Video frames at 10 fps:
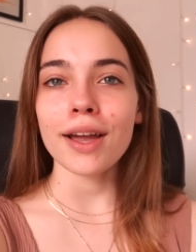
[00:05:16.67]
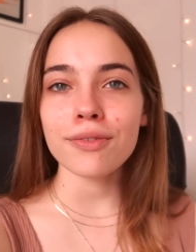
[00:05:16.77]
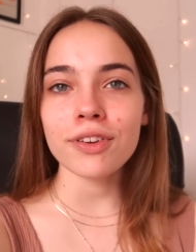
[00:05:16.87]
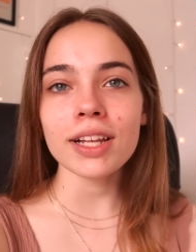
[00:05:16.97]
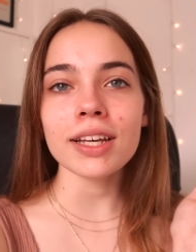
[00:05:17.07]
I
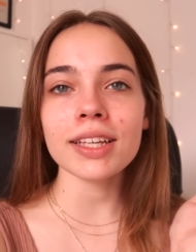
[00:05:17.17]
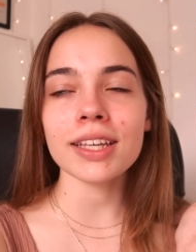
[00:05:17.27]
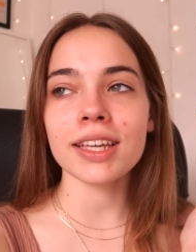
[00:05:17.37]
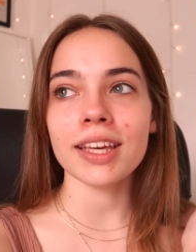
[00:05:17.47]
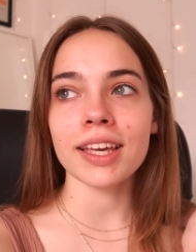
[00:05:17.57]
feel
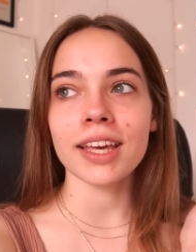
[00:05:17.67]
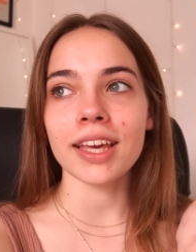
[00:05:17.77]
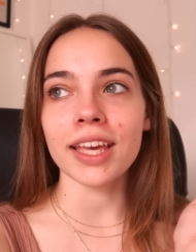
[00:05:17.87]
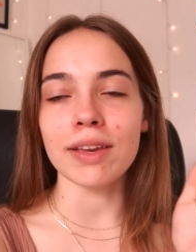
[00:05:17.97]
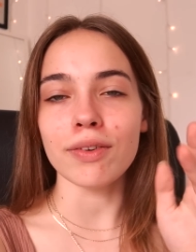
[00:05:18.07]
like
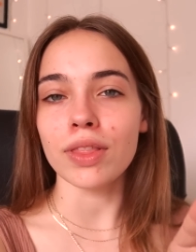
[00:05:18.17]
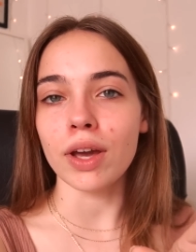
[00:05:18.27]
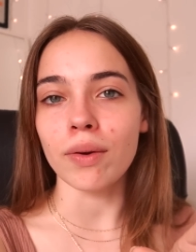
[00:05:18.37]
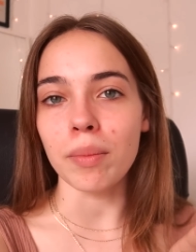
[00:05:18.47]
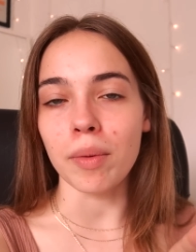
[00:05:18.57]
even though
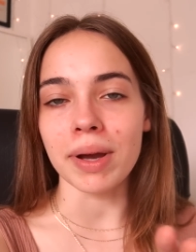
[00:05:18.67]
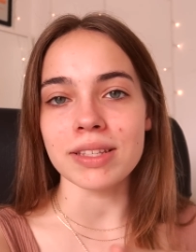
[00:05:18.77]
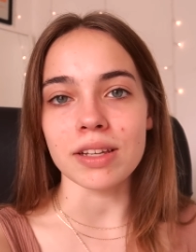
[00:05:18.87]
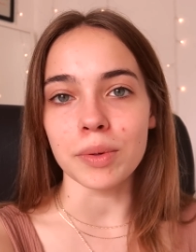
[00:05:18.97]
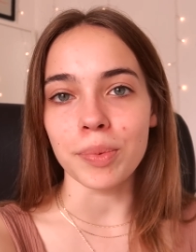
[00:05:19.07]
I'm on my
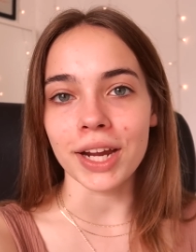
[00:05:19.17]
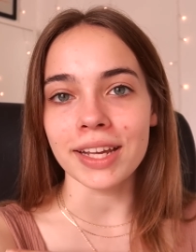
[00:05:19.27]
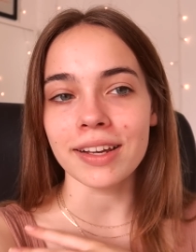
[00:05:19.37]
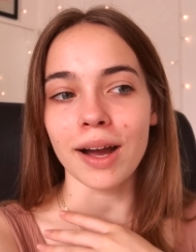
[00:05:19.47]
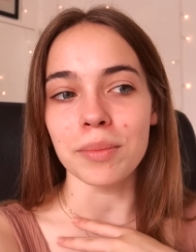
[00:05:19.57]
summer
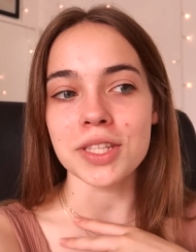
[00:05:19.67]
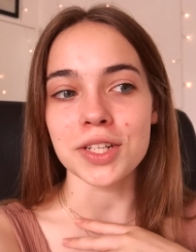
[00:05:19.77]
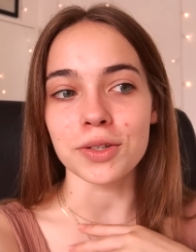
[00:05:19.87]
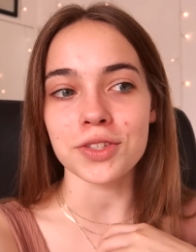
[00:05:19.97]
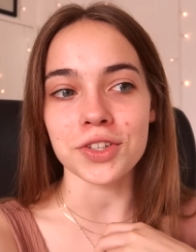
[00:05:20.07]
break, I'm
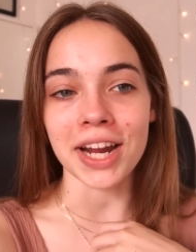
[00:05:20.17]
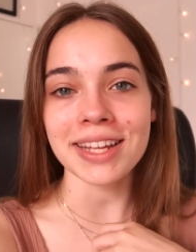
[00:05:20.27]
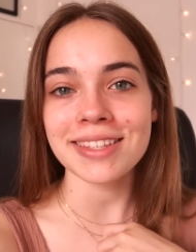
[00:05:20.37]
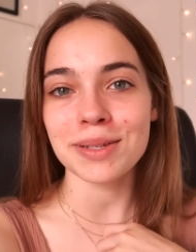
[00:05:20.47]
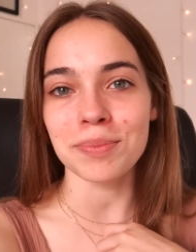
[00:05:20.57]
still
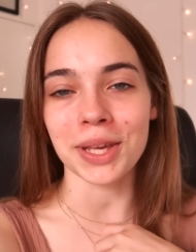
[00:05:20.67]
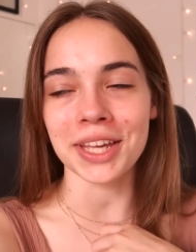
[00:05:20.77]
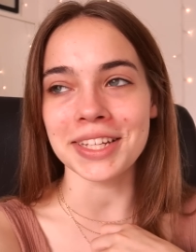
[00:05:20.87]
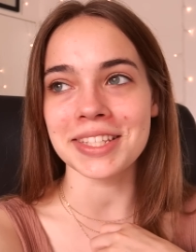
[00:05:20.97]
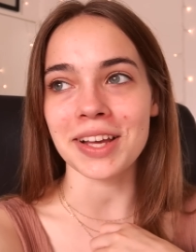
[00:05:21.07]
stressed
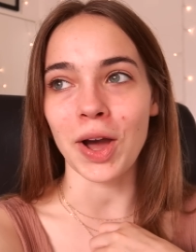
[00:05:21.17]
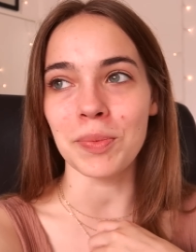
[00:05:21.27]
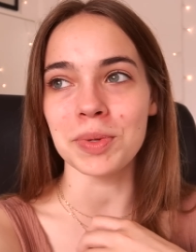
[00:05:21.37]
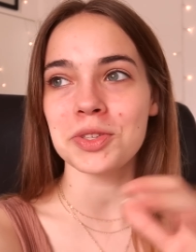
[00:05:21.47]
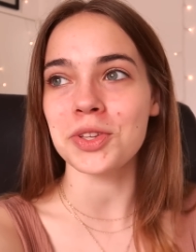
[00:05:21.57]
because
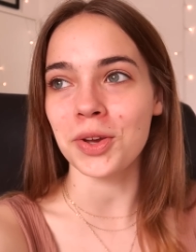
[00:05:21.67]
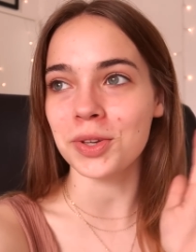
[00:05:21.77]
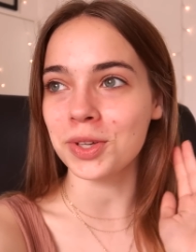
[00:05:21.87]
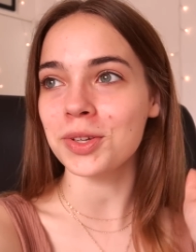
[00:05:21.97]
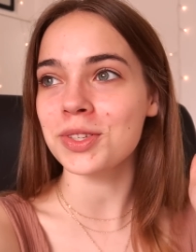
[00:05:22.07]
I've been so
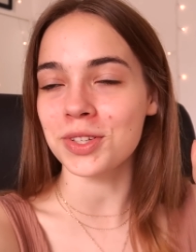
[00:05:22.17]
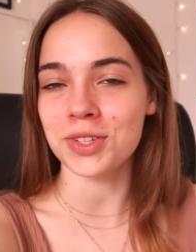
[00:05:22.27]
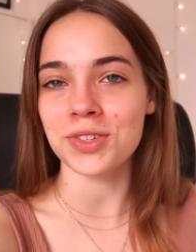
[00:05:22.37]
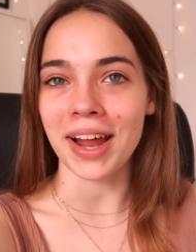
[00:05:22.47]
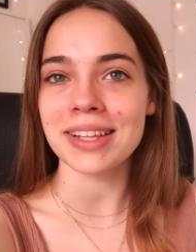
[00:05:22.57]
used to
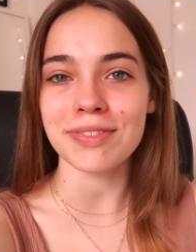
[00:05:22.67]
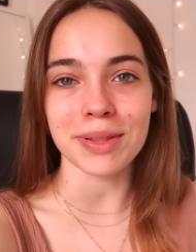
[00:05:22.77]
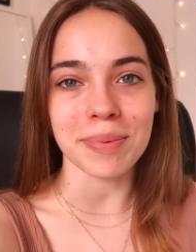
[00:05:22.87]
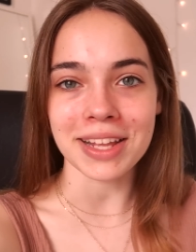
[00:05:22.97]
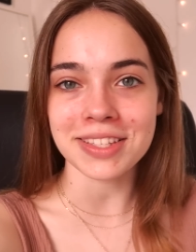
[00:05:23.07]
stress for
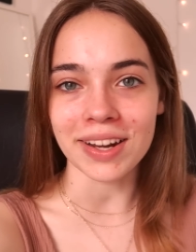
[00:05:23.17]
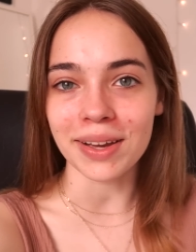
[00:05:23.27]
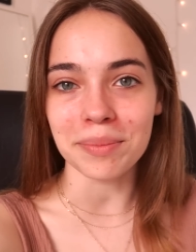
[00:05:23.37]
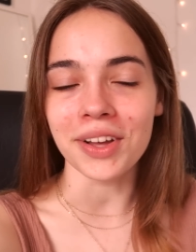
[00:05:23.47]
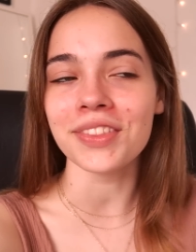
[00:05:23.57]
the past
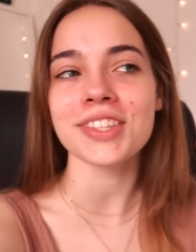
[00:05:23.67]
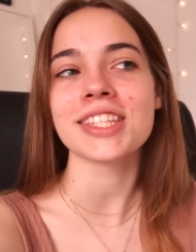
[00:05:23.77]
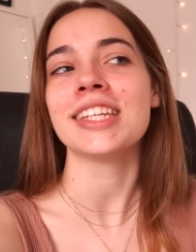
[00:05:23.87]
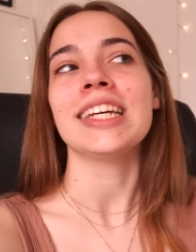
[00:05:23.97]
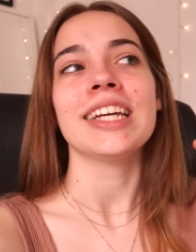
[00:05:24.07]
9
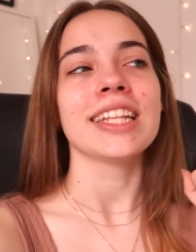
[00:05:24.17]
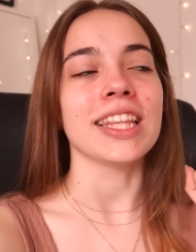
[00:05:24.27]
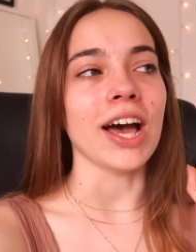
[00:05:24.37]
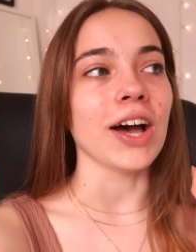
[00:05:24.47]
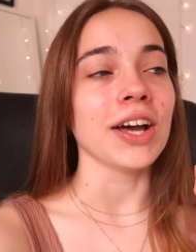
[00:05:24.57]
months
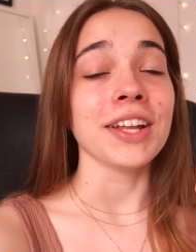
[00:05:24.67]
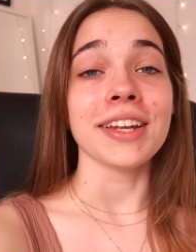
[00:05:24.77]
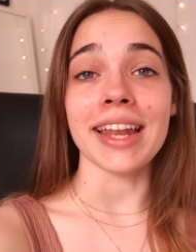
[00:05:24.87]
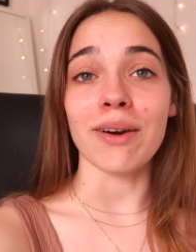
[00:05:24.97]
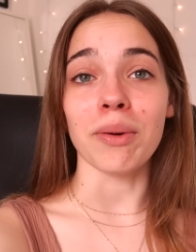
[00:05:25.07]
that
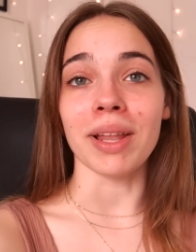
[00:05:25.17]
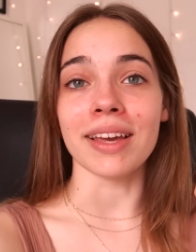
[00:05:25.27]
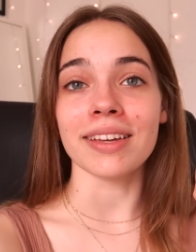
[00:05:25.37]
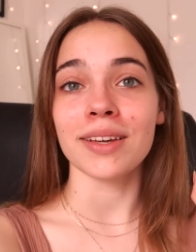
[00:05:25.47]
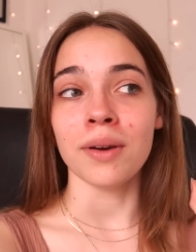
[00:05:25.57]
now I'm
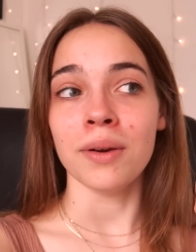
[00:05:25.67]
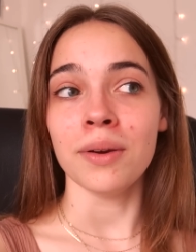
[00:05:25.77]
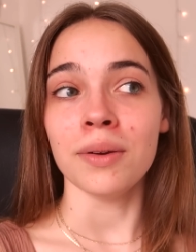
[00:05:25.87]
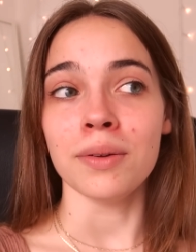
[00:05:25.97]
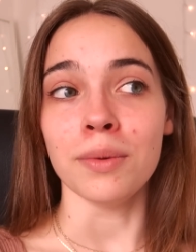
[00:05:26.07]
like,
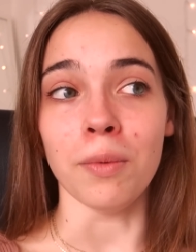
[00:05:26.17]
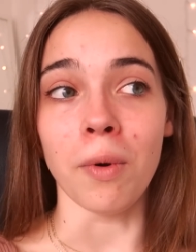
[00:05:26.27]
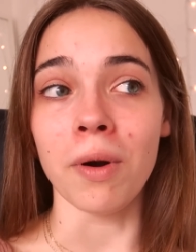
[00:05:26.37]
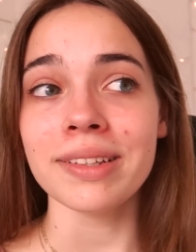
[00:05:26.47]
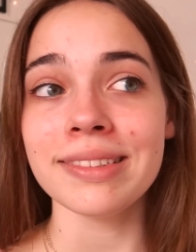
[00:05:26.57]

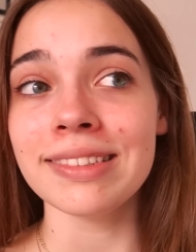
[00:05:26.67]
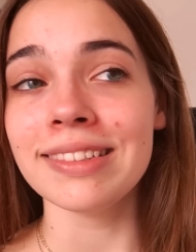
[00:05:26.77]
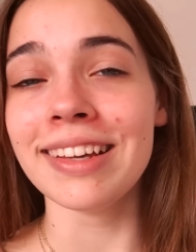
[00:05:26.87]
what?